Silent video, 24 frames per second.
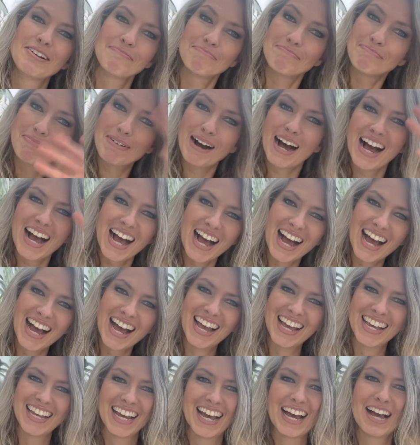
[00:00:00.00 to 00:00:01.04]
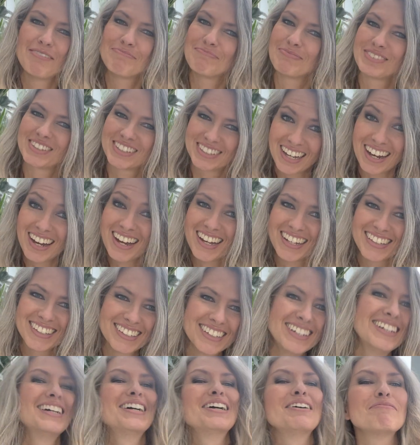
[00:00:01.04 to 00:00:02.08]
Bye. I'm done.
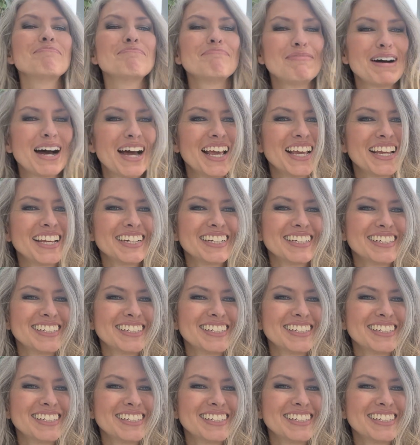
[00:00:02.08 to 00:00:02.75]
Bye.